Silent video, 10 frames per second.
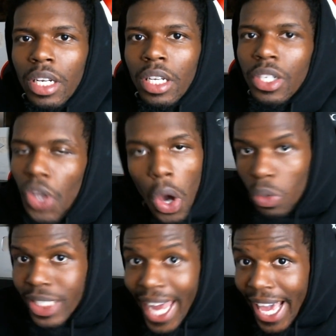Don't
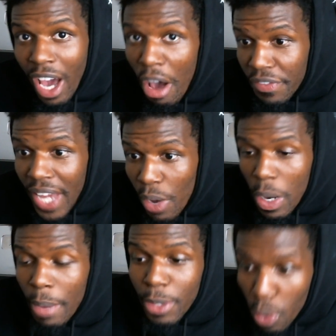slack off that
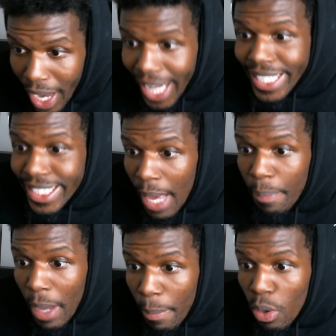woman. You gotta
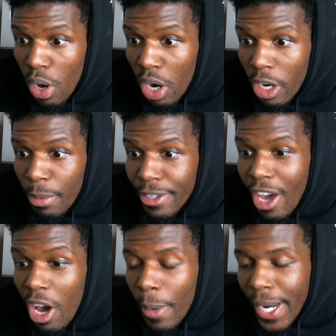step up on her, bruh.
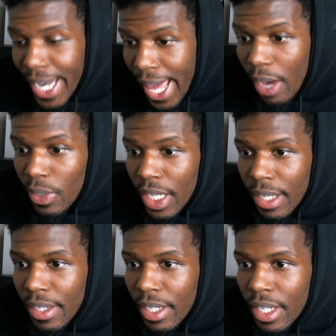Y'all clowning.
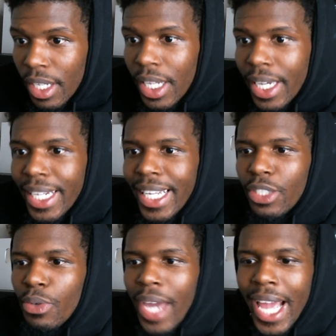Look at
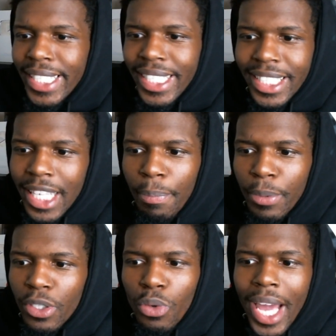this. You can't
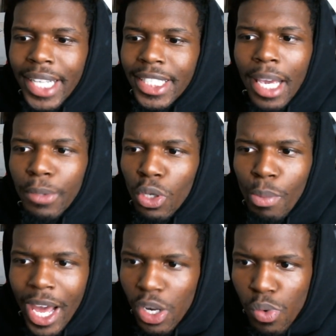skip to
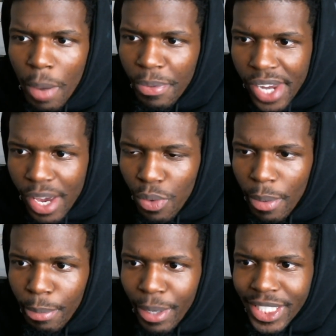my Lou up on that
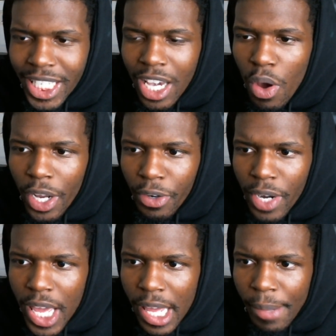woman, bruh. She going
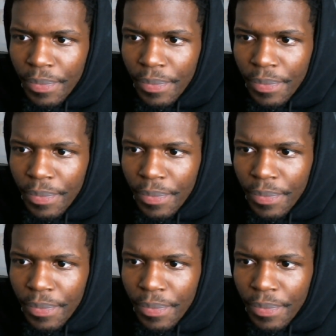green.